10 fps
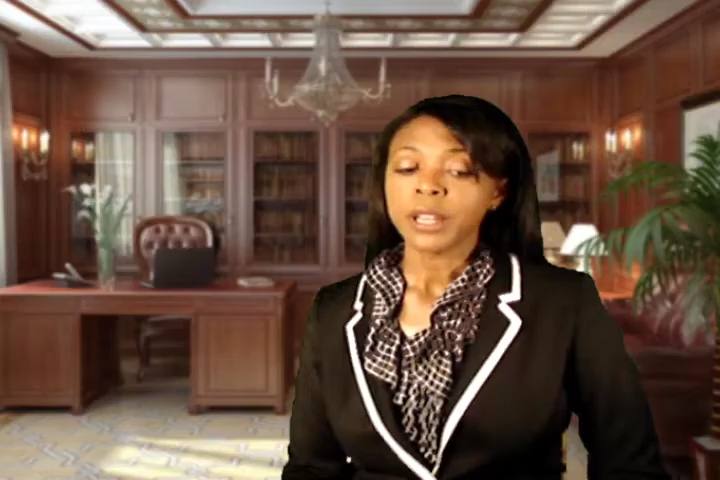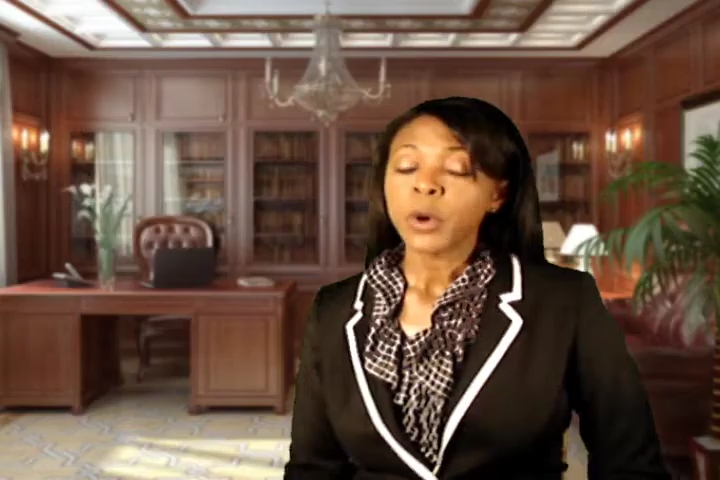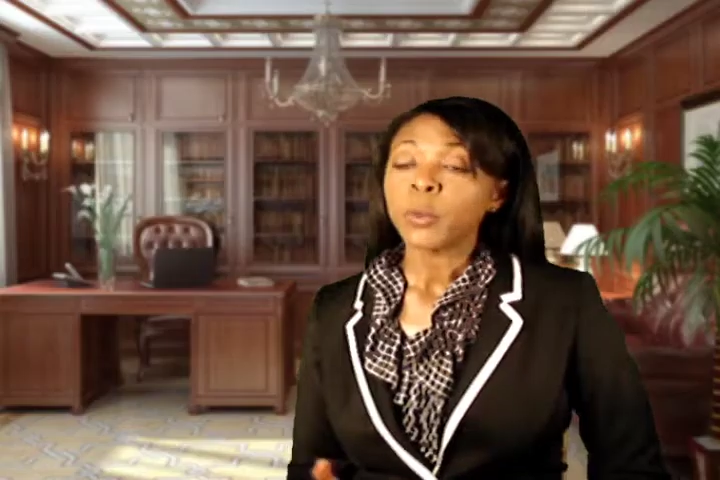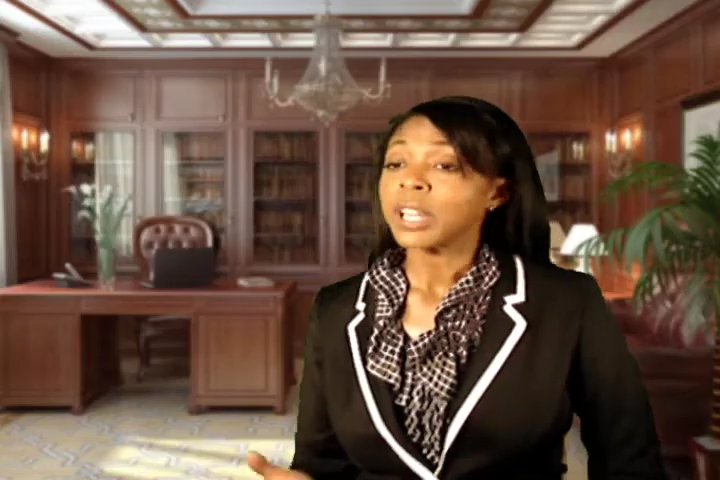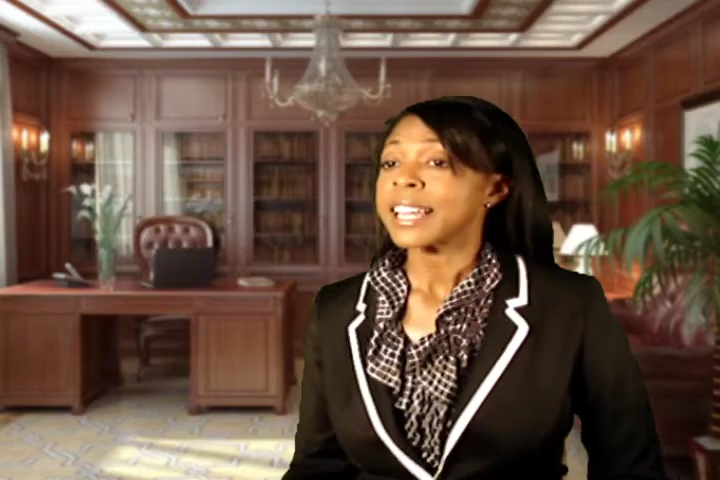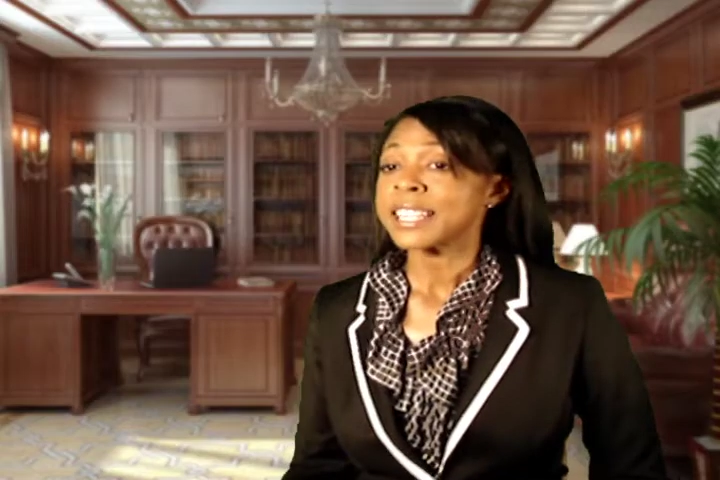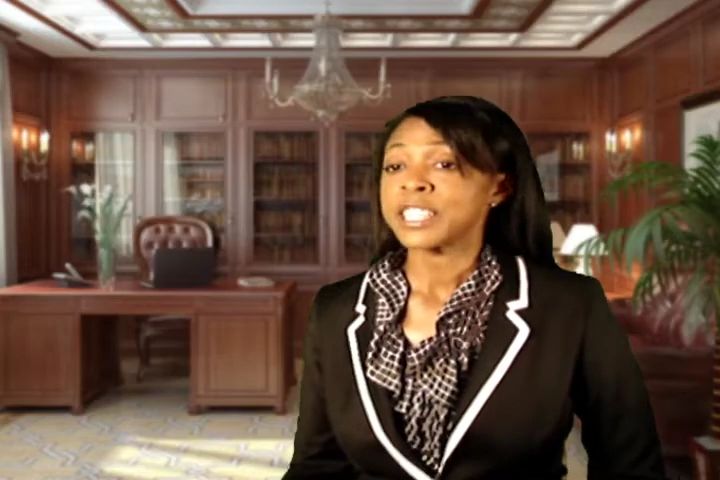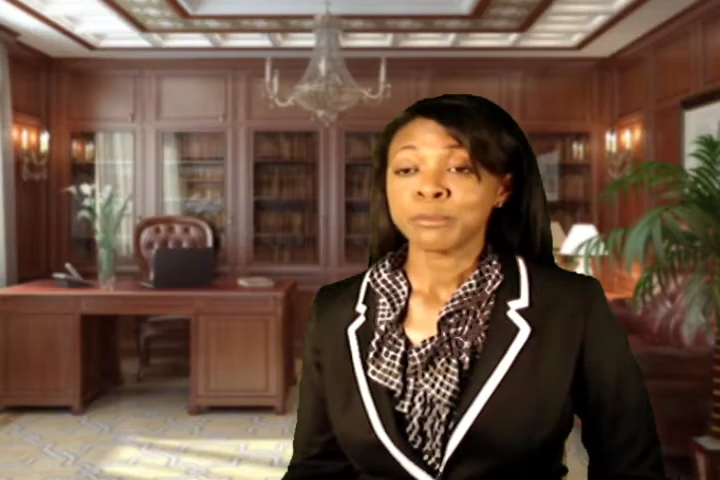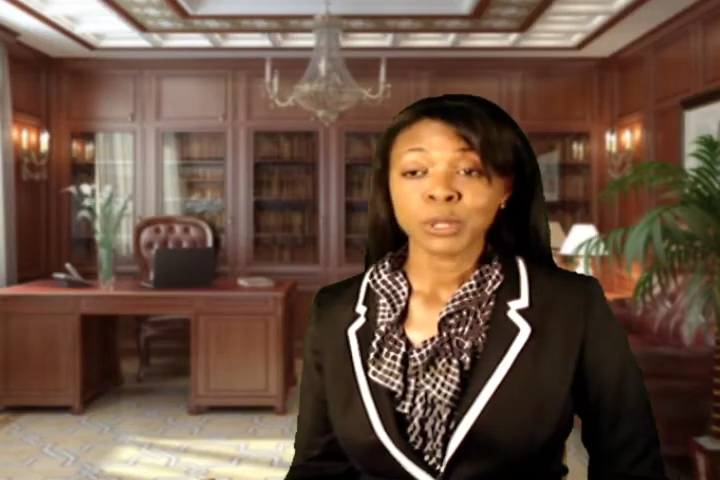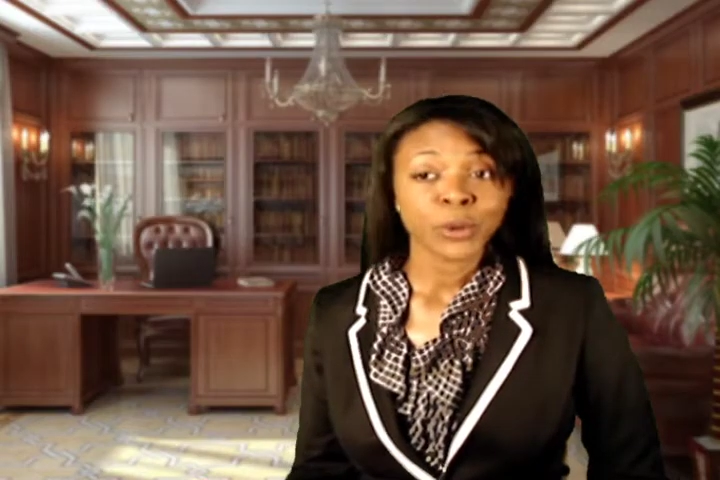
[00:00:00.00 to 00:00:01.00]
Well, I ask
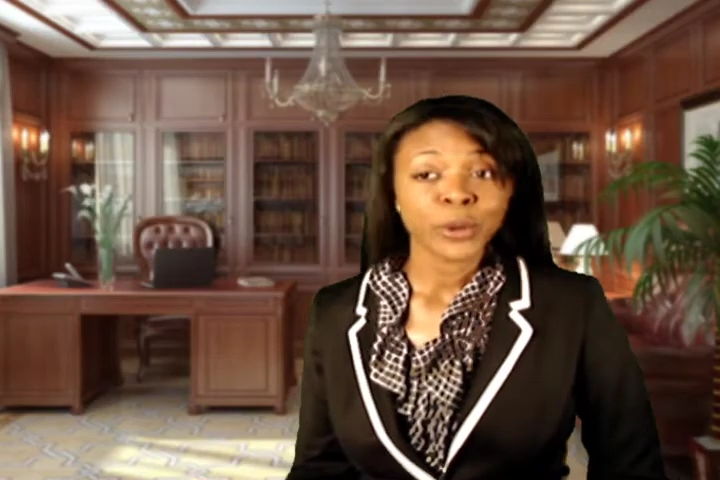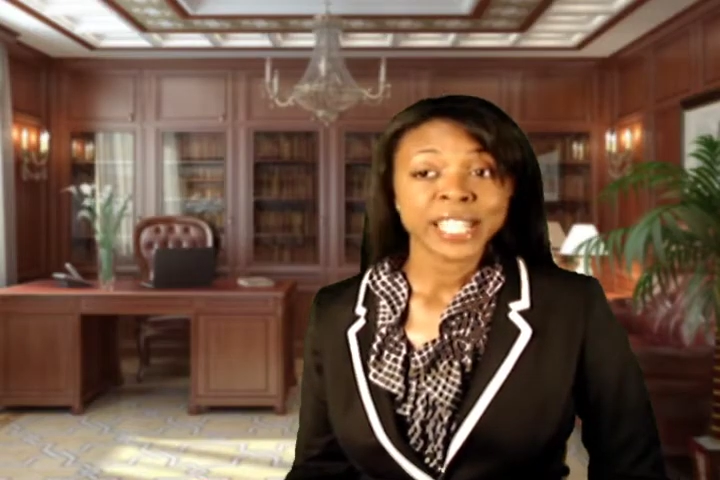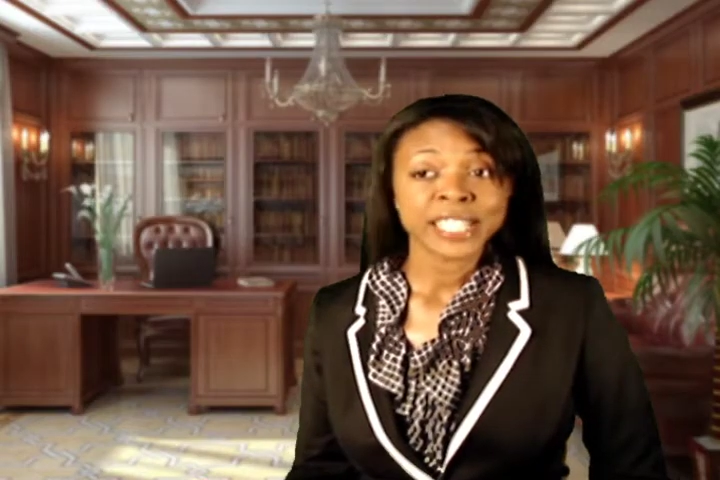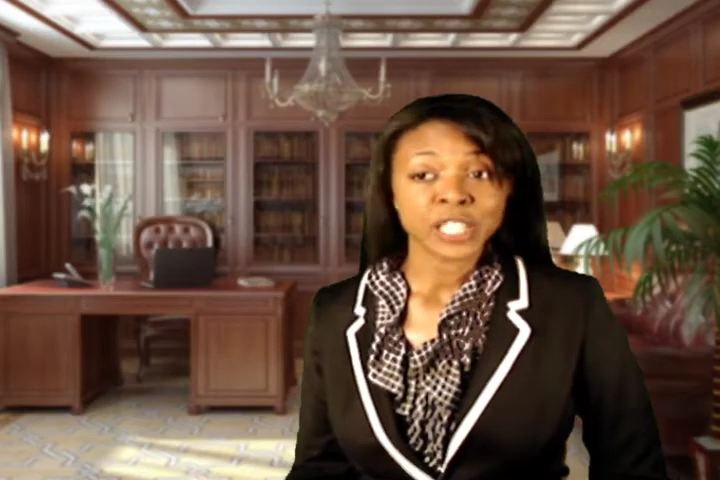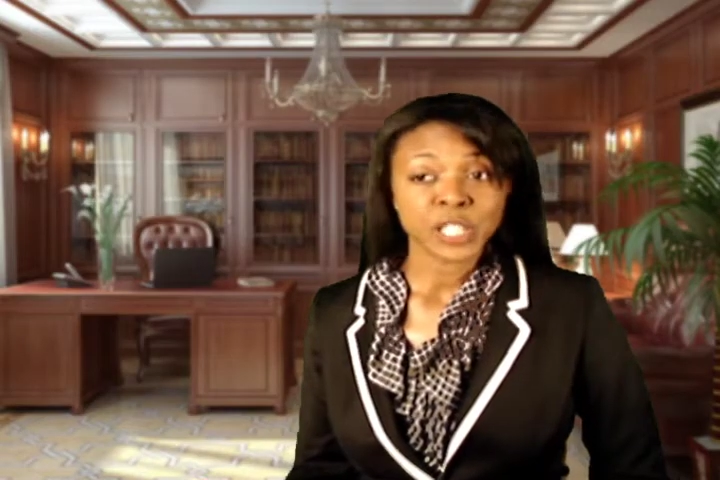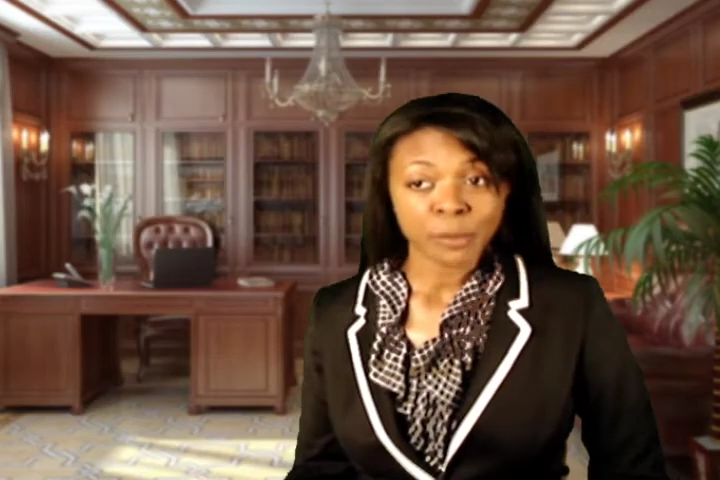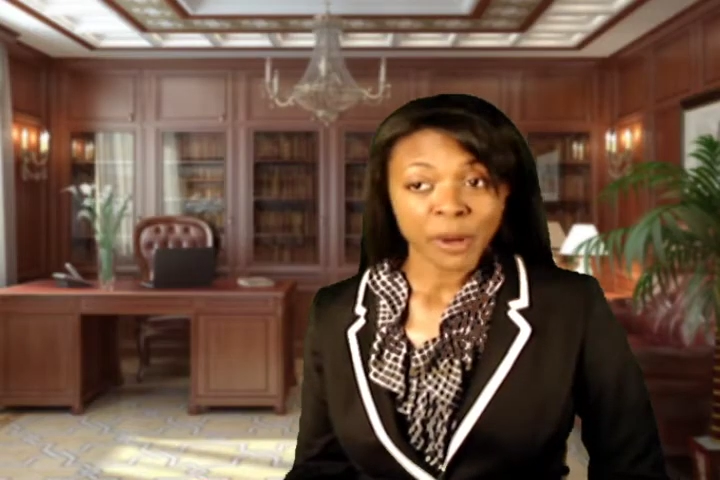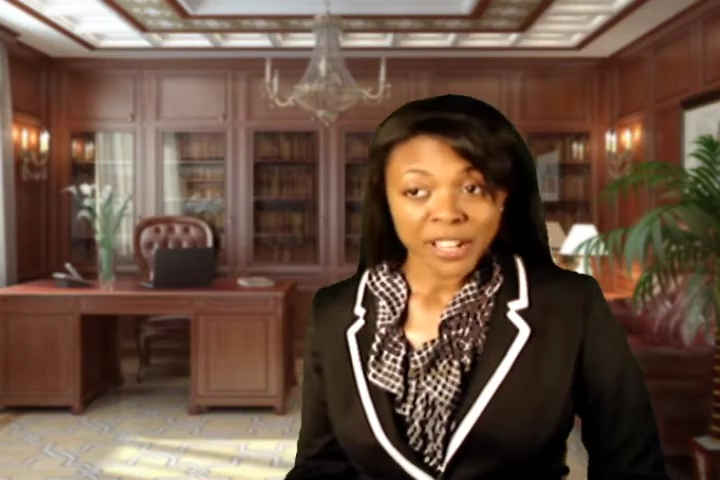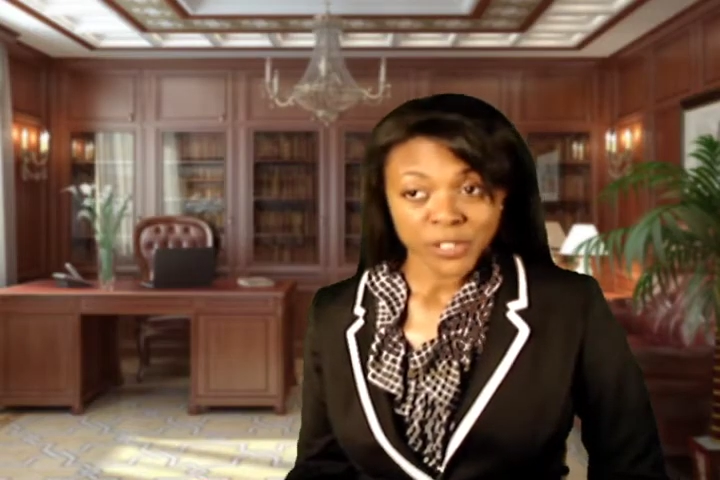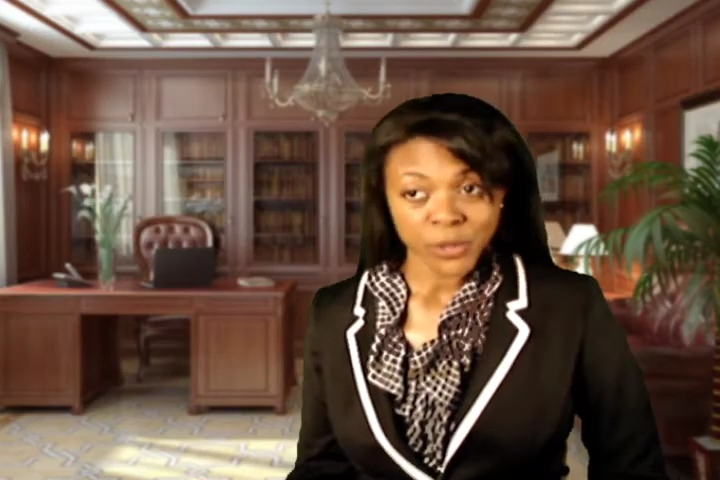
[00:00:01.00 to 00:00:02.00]
employees and
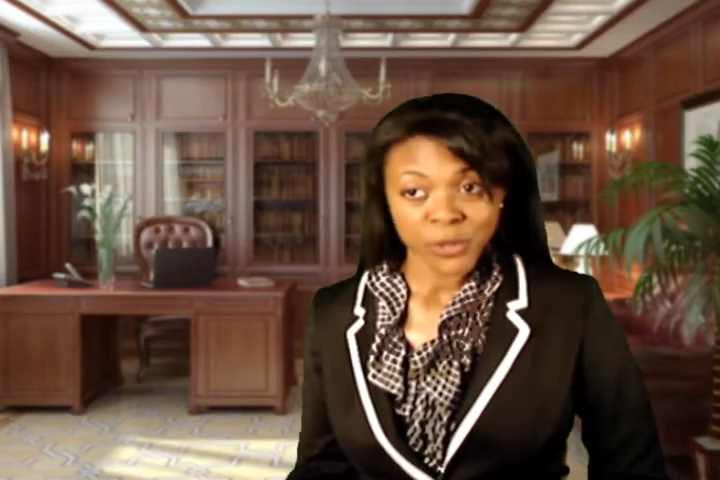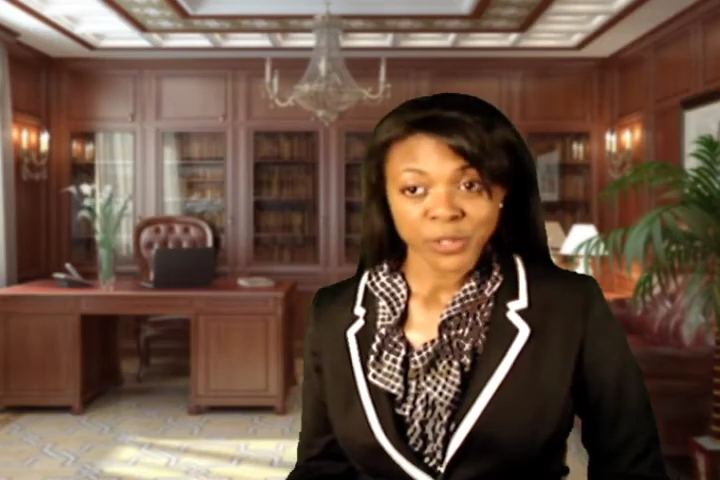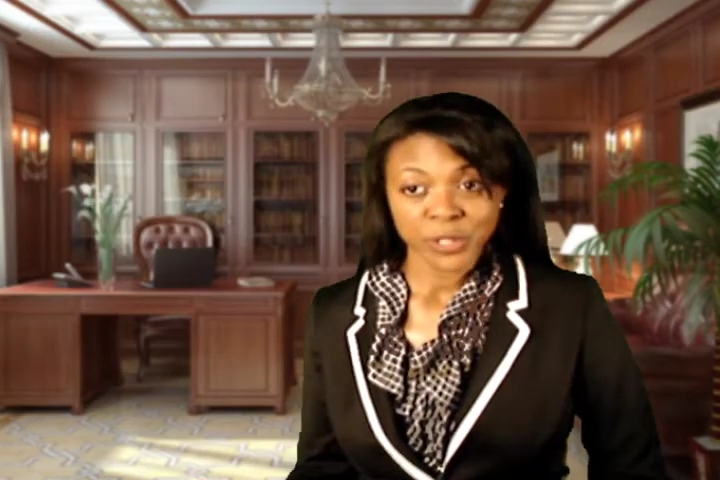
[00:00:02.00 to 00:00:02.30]
sponsors